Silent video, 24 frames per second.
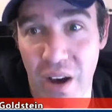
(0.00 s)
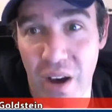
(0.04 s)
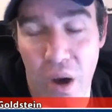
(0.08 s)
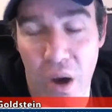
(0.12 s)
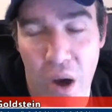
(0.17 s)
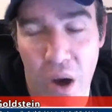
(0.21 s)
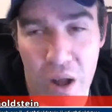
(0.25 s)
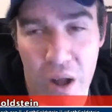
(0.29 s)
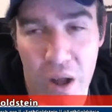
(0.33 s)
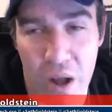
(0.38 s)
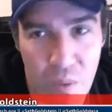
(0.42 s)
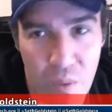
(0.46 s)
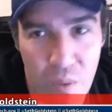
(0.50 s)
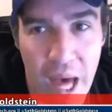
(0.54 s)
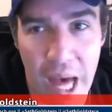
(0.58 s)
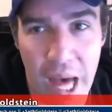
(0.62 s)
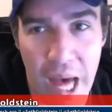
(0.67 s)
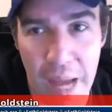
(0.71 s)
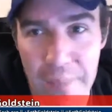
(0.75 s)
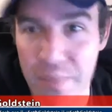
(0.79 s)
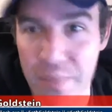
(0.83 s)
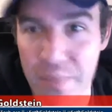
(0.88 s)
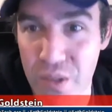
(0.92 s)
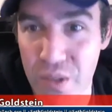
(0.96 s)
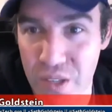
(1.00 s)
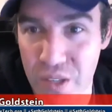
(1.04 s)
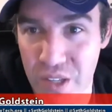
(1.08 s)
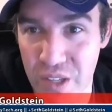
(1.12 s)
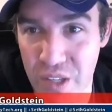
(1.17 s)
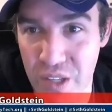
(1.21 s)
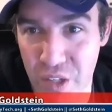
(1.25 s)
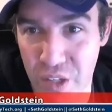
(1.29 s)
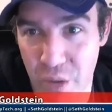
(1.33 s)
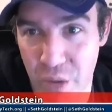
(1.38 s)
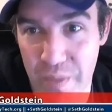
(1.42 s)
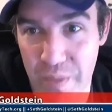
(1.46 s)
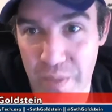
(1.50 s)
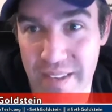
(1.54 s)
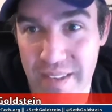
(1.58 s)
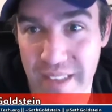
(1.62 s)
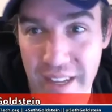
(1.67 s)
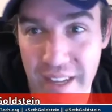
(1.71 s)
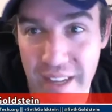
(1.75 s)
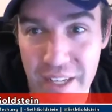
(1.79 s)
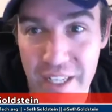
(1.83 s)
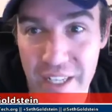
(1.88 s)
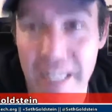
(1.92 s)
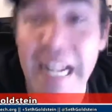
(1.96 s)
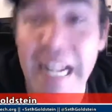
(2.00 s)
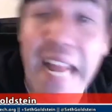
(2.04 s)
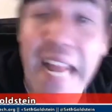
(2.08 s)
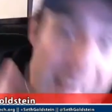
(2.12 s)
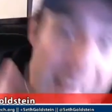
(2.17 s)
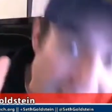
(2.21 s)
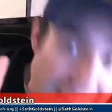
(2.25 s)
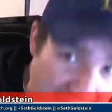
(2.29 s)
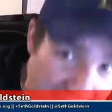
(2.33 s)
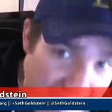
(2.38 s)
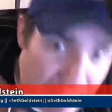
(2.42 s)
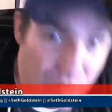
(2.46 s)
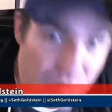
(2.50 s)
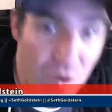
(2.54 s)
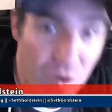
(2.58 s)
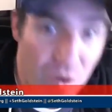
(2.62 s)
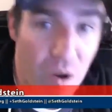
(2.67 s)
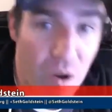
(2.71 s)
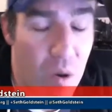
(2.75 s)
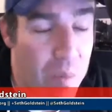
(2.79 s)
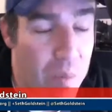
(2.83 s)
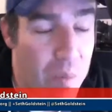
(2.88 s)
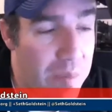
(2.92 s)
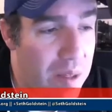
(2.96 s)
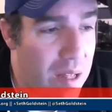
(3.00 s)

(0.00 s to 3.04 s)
on the web using this Chrome extension in Chrome.